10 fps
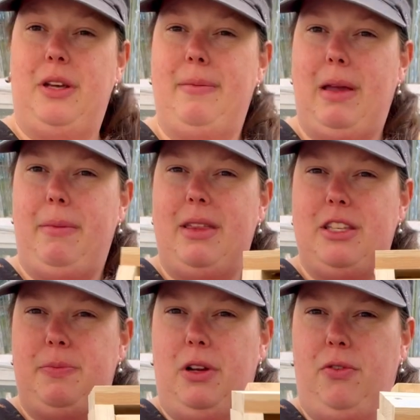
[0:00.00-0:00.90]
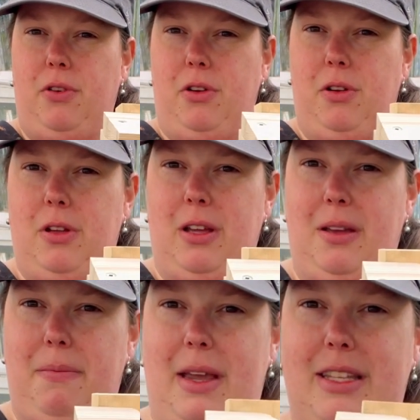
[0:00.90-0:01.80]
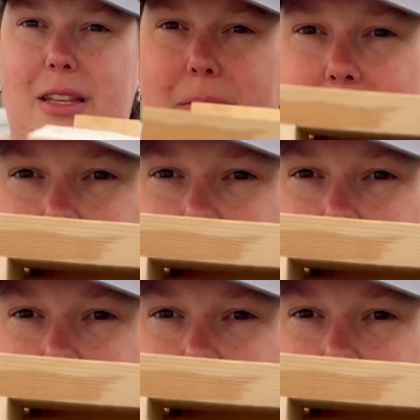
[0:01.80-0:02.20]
he made me this beautiful mason bee